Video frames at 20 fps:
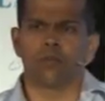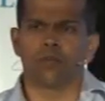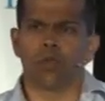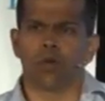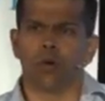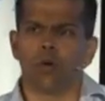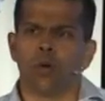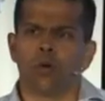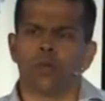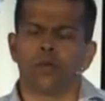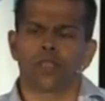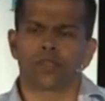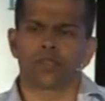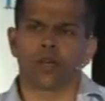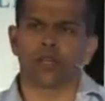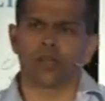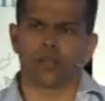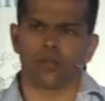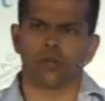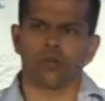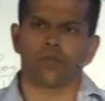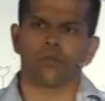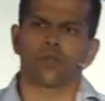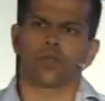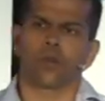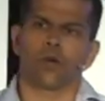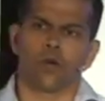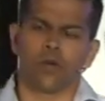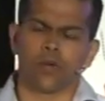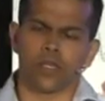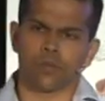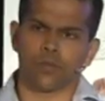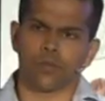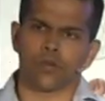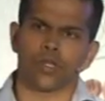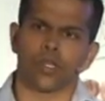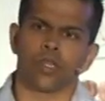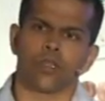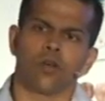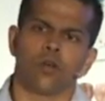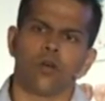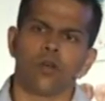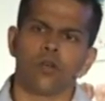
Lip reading: you're always trying to grow. You're always pushing.